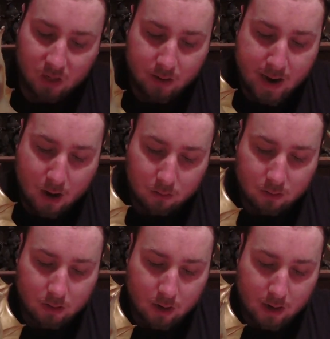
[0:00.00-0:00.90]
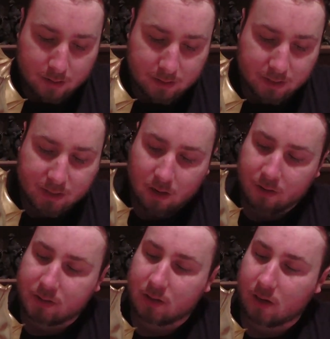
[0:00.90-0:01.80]
Now, detail on
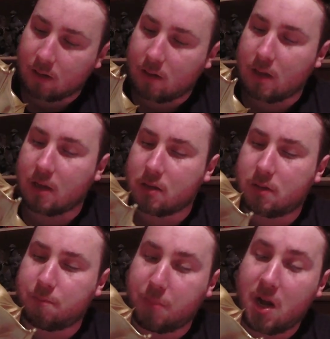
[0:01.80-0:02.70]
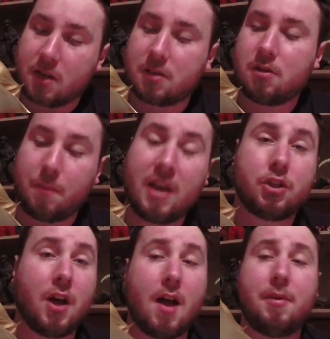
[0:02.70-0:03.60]
this thing is boss. The paint
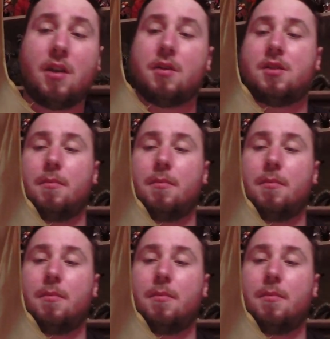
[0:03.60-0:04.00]
job is